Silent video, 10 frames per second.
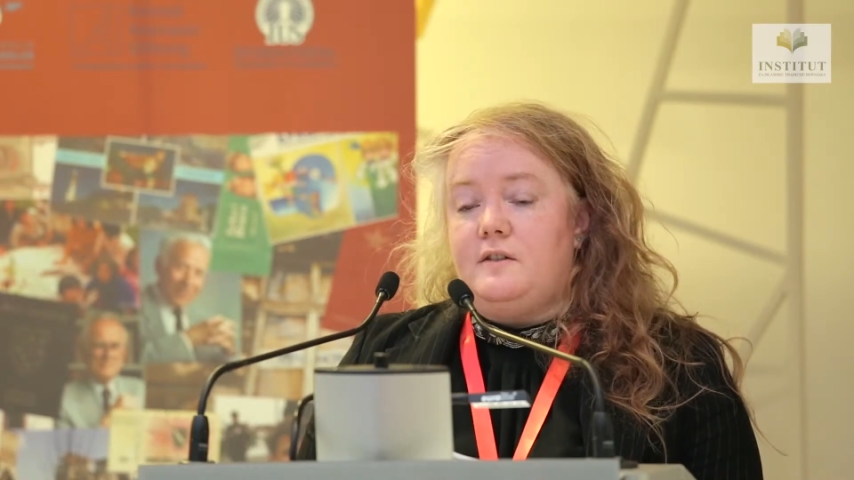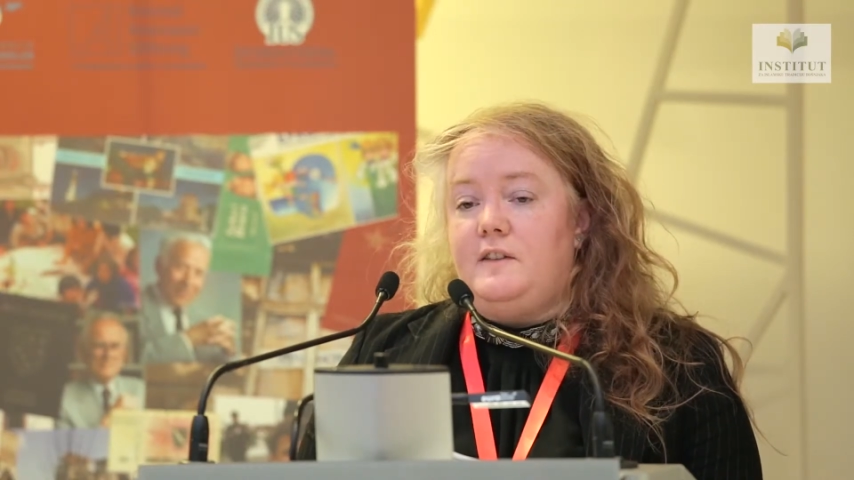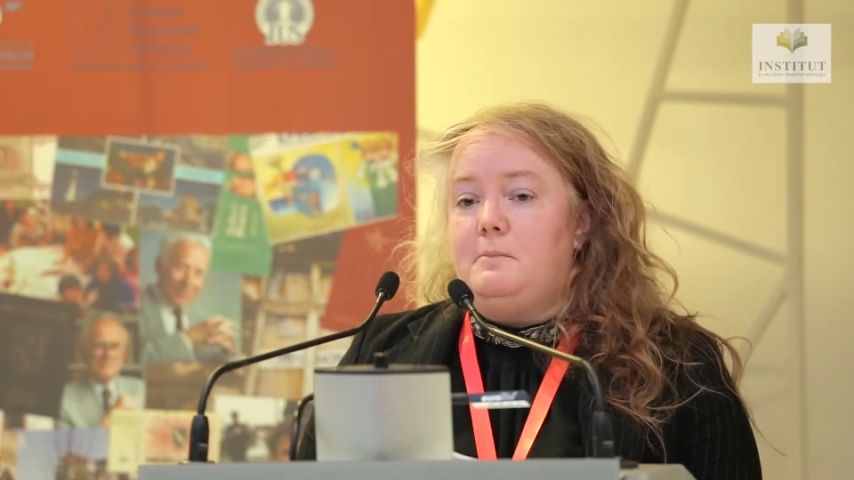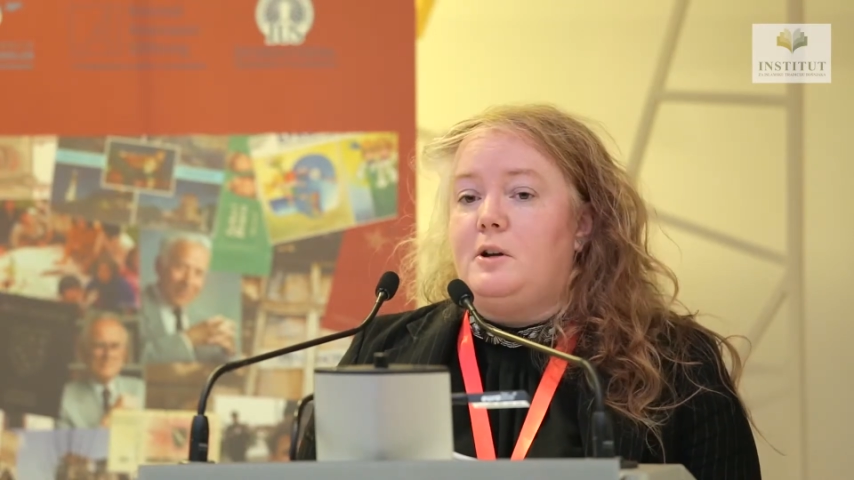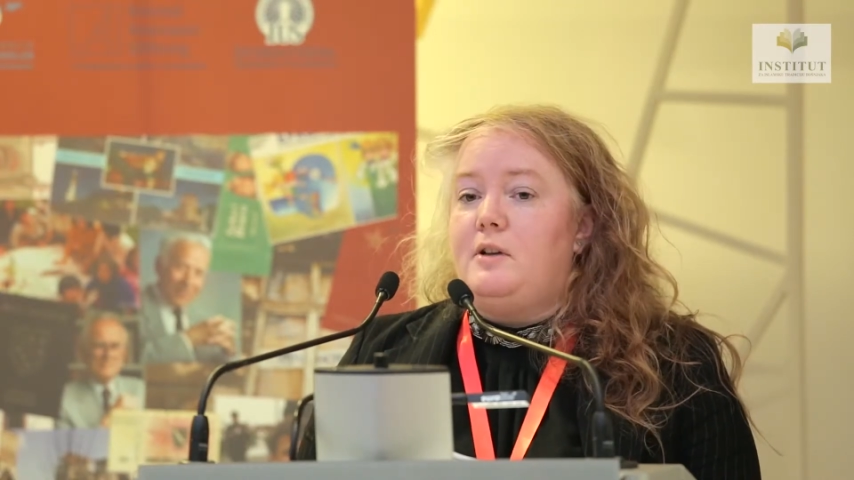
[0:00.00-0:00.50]
of
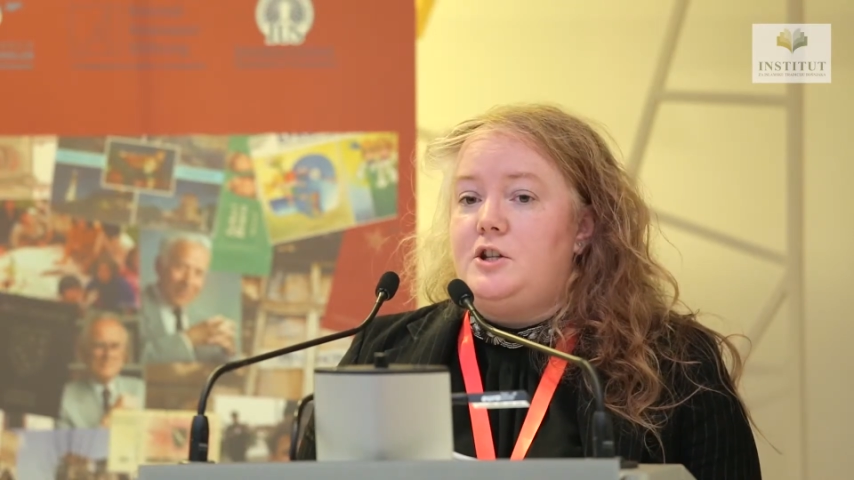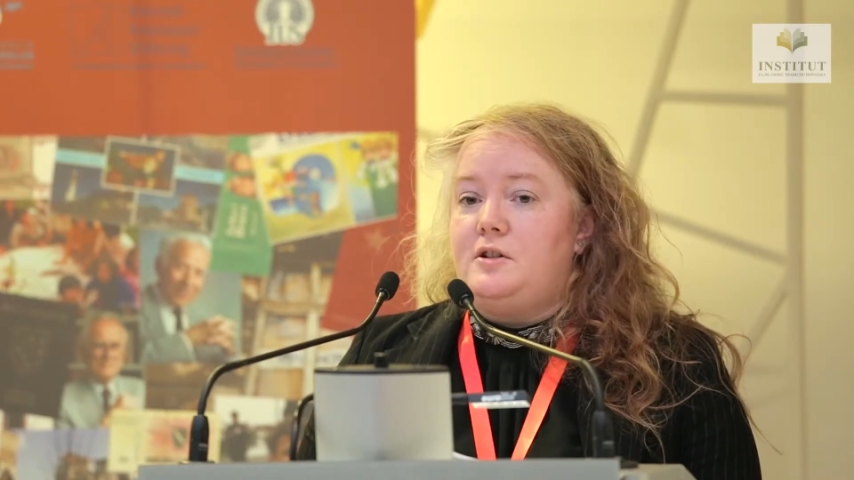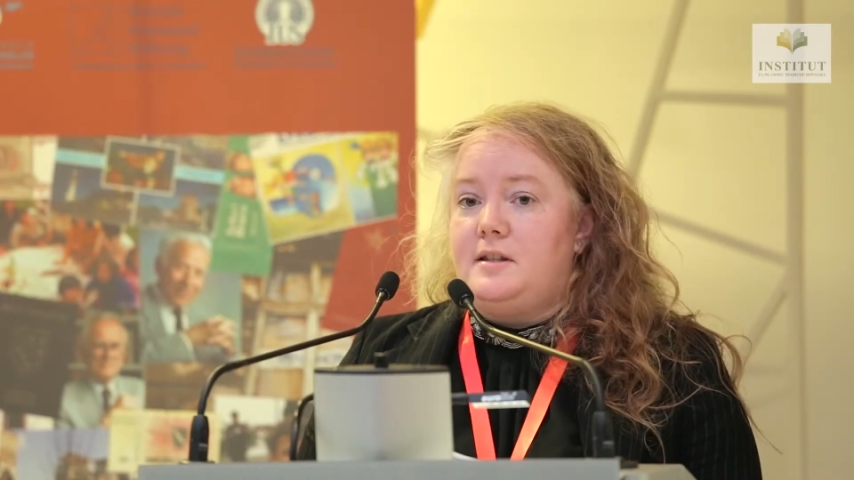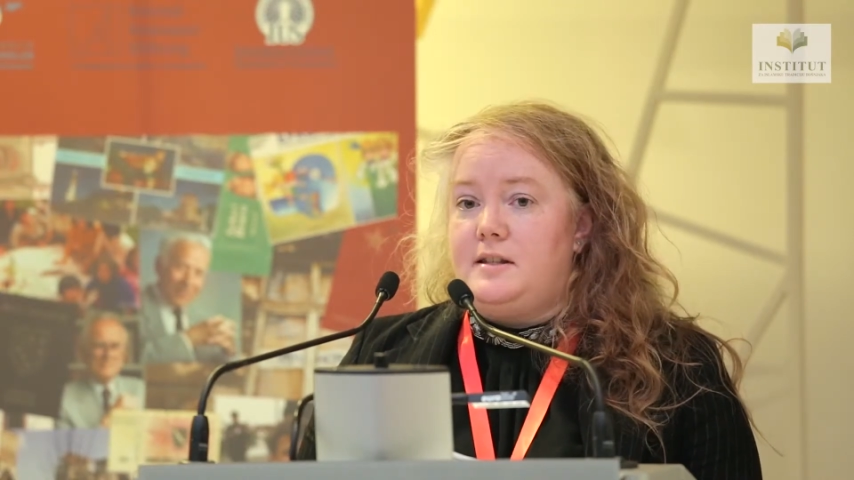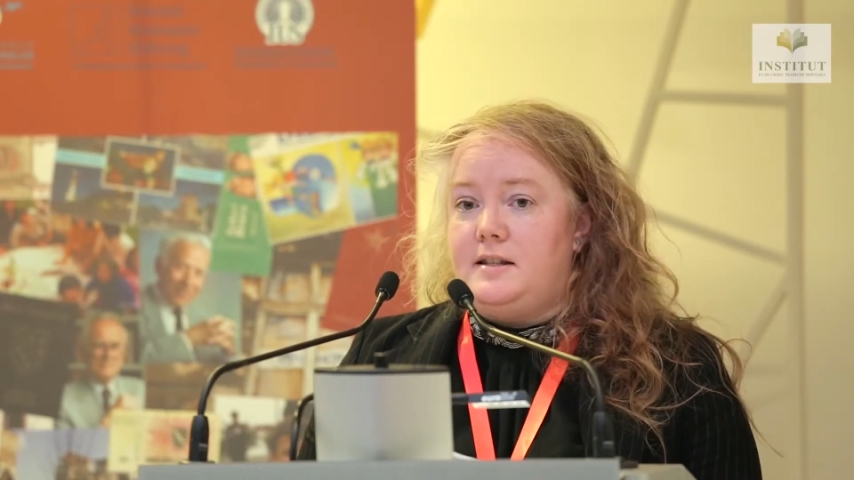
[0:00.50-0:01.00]
the
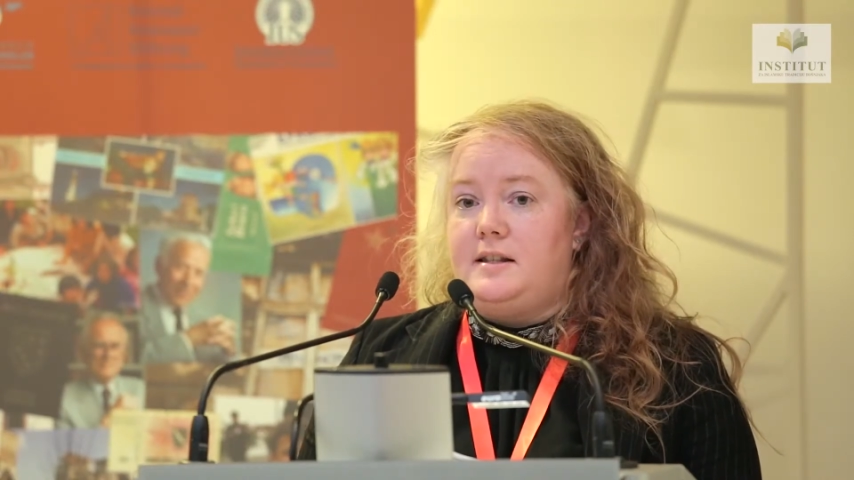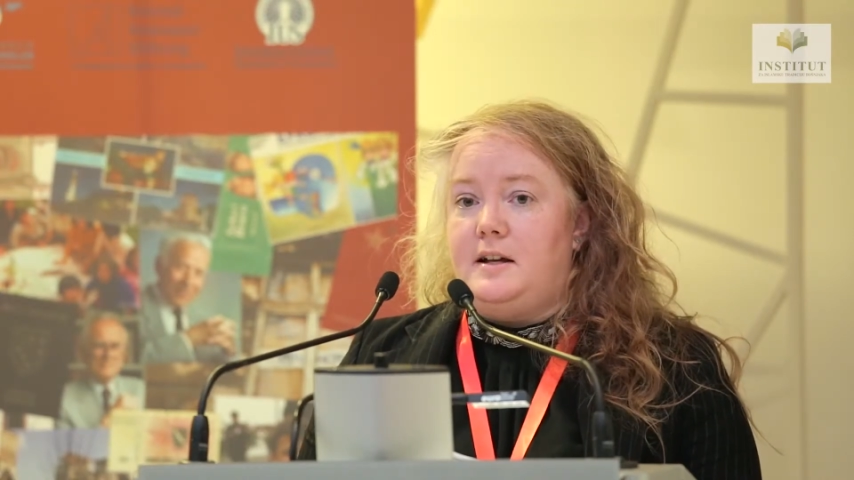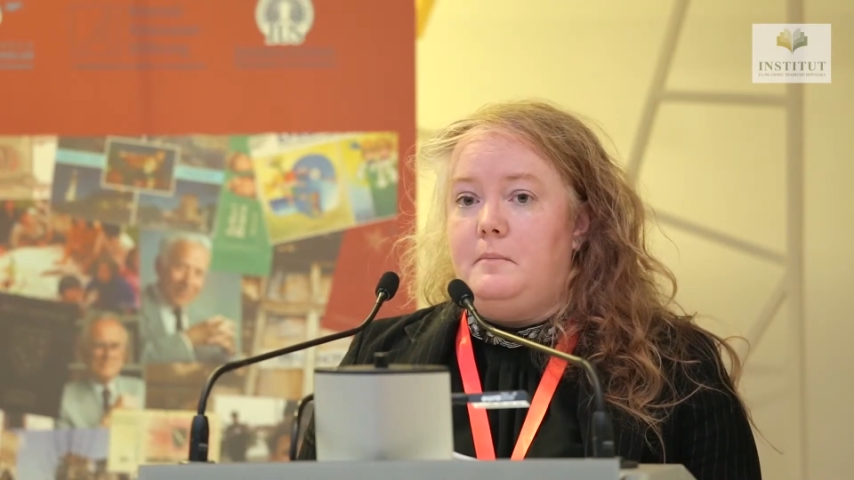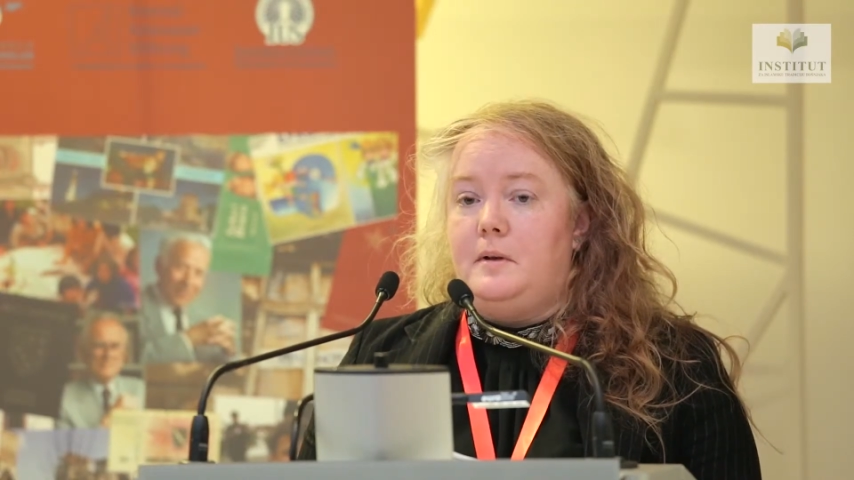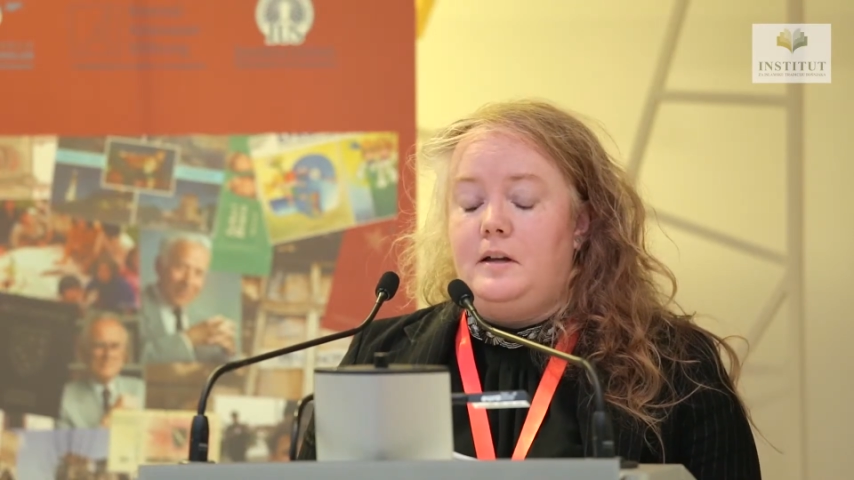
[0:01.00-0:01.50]
immigration
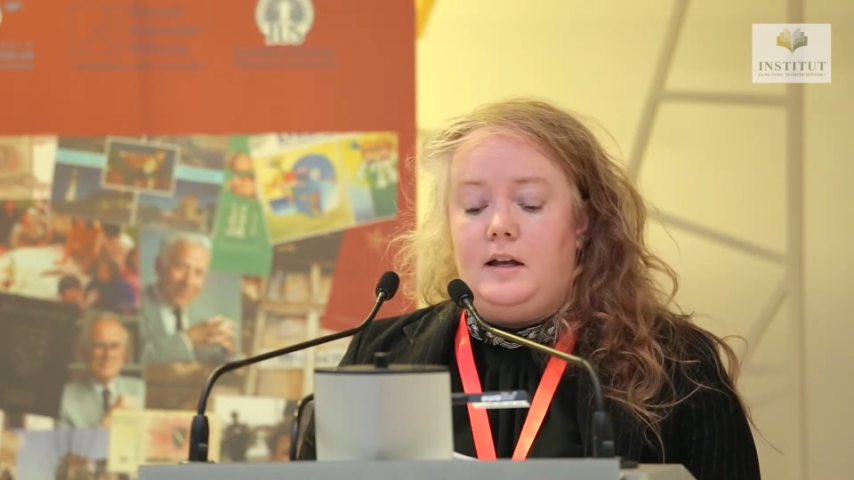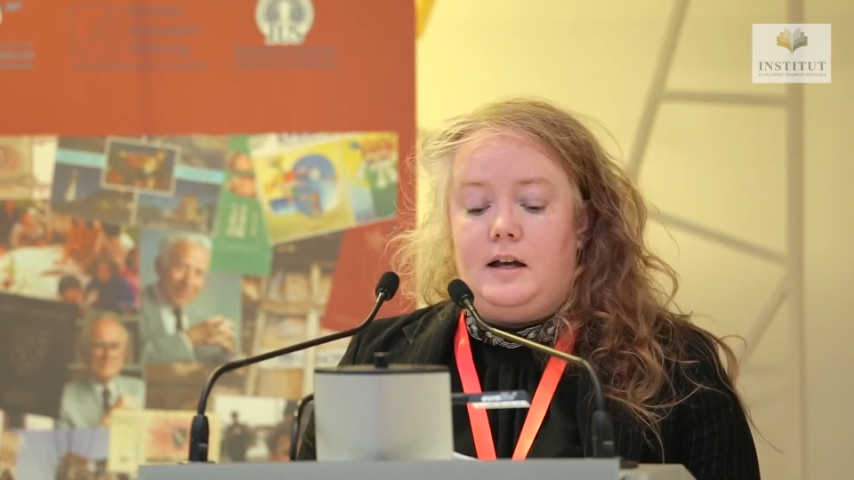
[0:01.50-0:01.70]
system